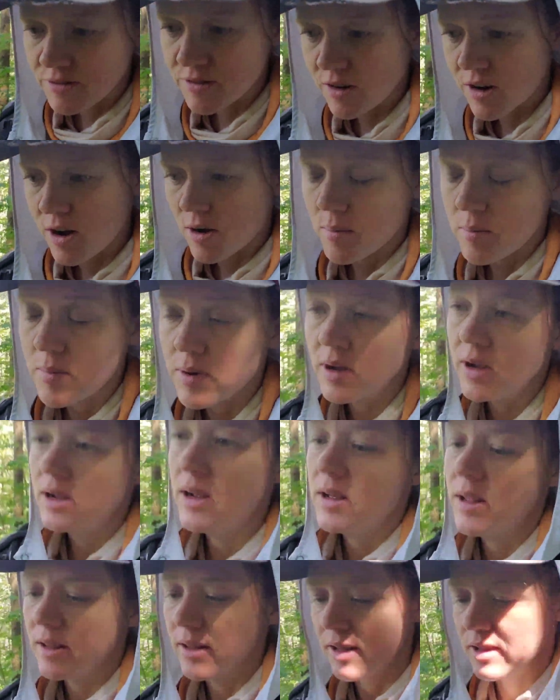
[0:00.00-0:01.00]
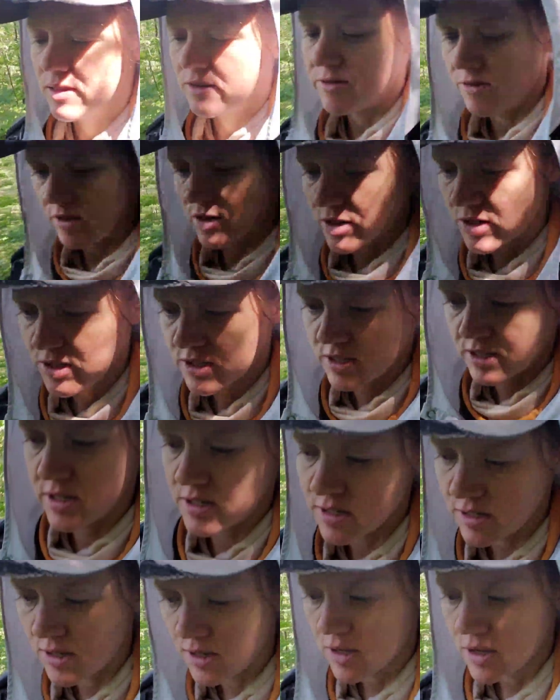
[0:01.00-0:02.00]
from like the first
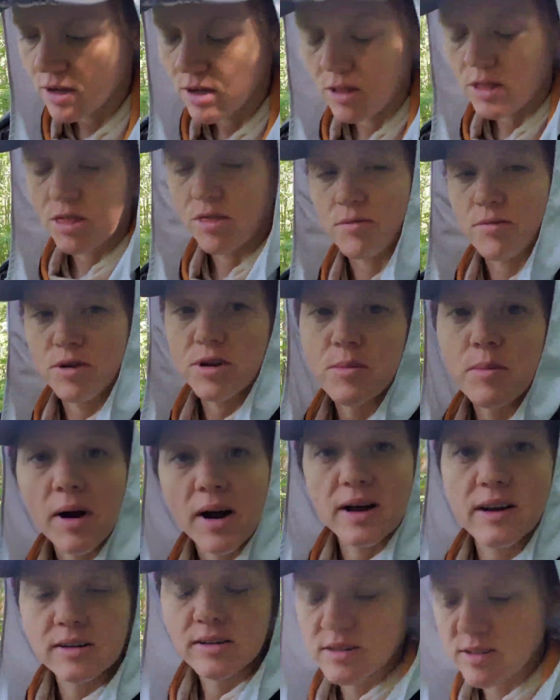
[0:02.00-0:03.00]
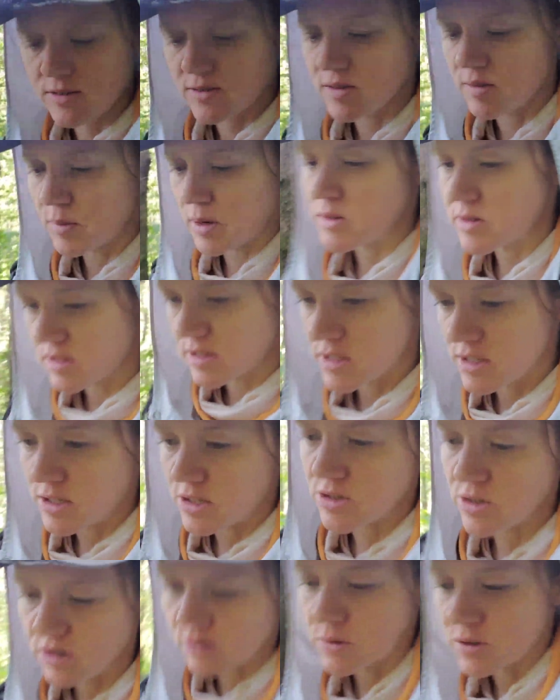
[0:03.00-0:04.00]
3 miles of the Mountains to
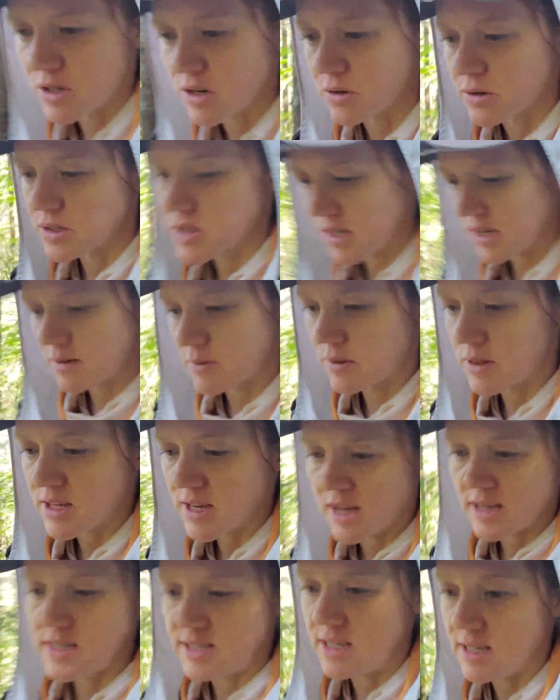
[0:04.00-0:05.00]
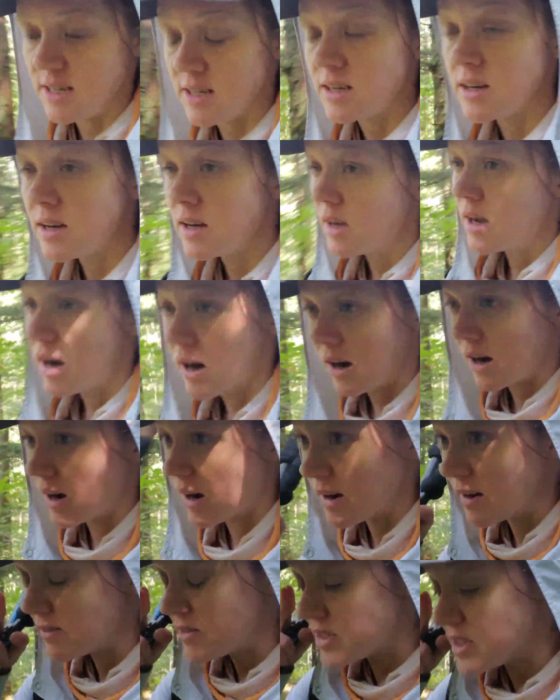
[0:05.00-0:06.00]
Sea Trail, which coincide with the AT,
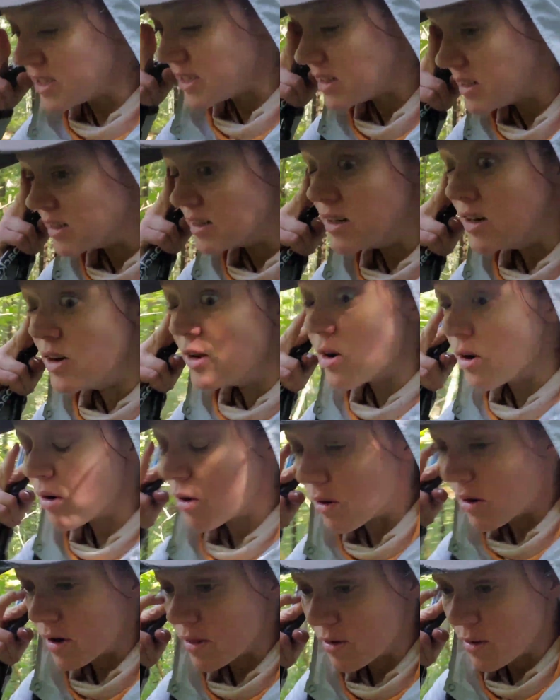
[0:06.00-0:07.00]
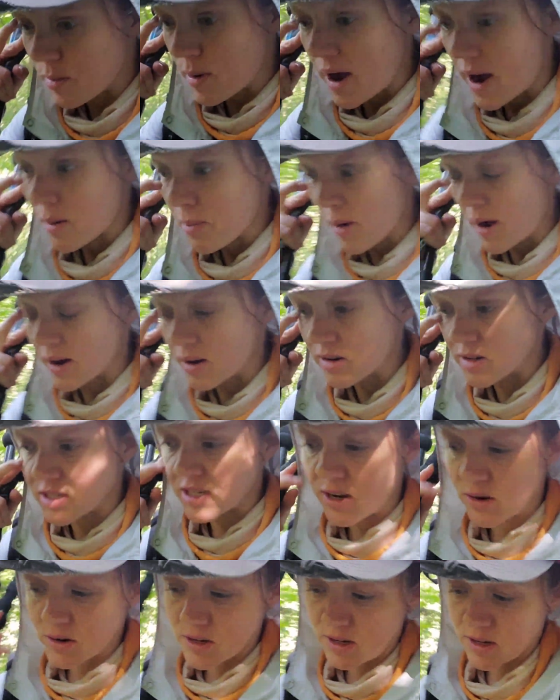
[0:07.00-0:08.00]
I've seen no other backpackers
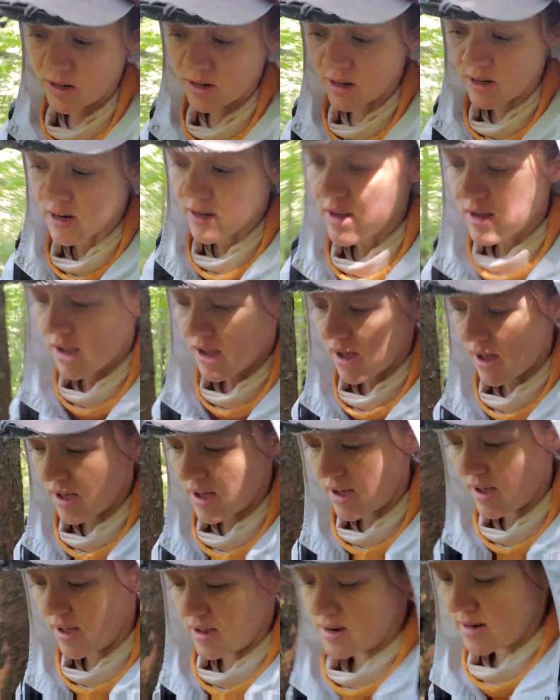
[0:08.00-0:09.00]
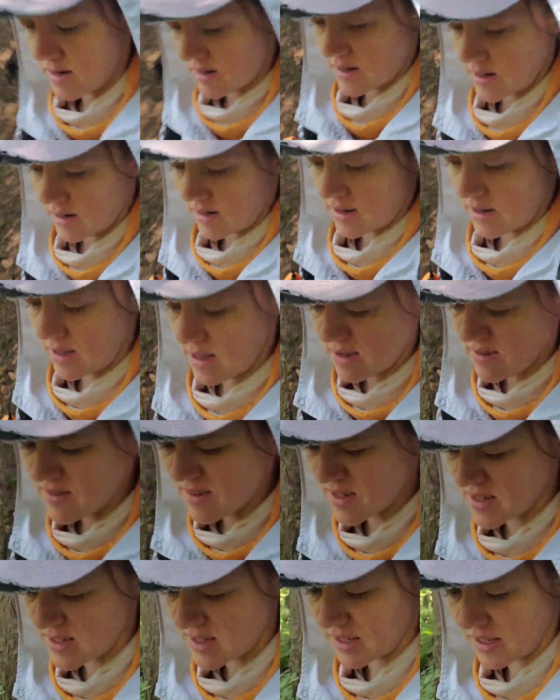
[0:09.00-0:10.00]
out here, and
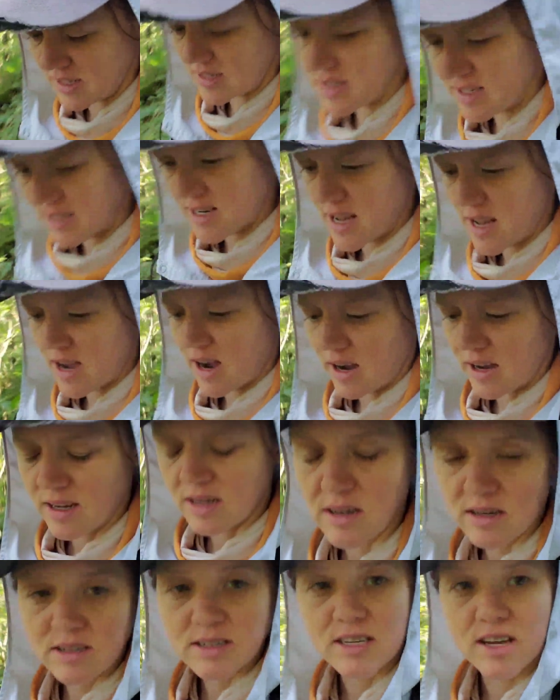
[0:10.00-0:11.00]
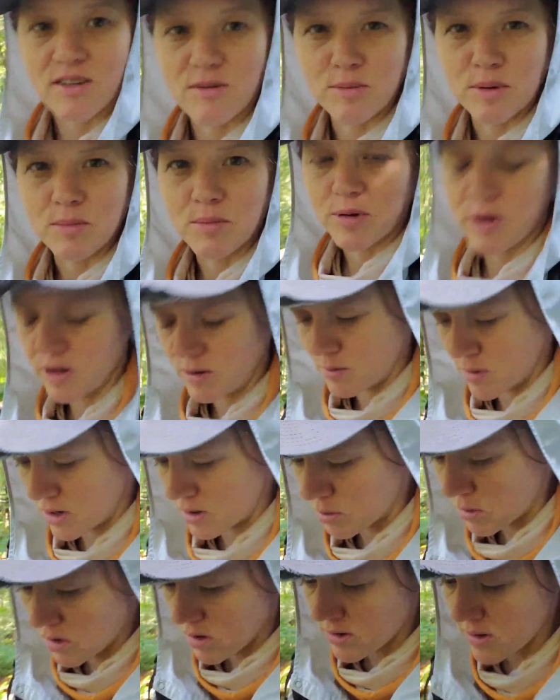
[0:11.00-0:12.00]
even like day hikers have been pretty
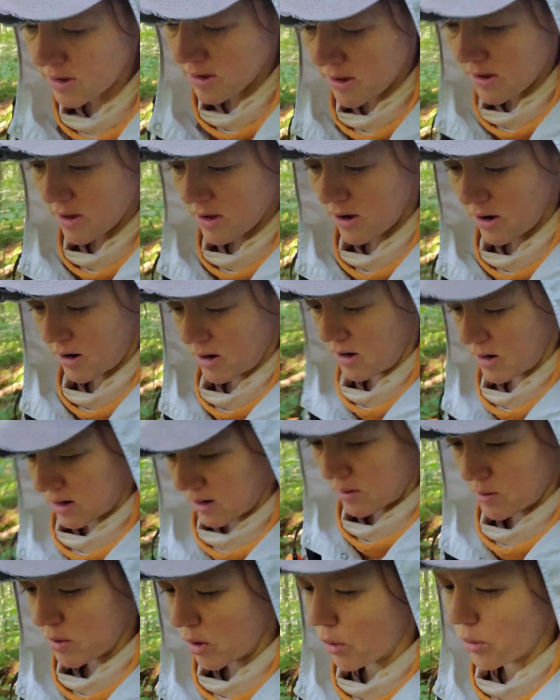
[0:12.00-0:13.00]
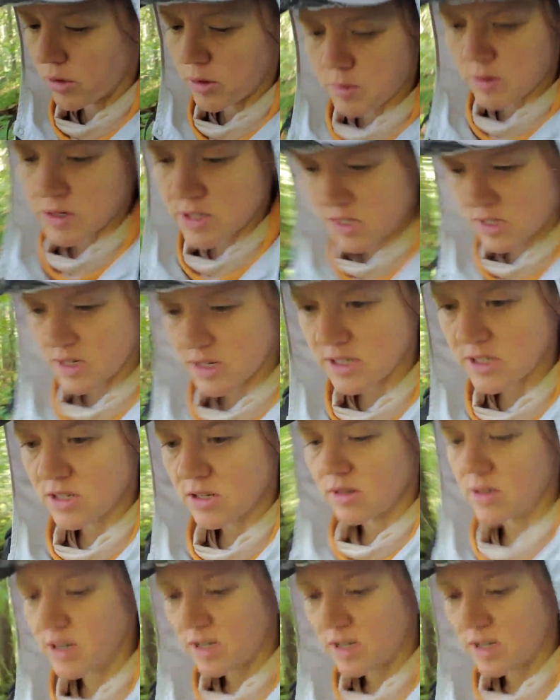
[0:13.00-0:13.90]
minimal. Only person I saw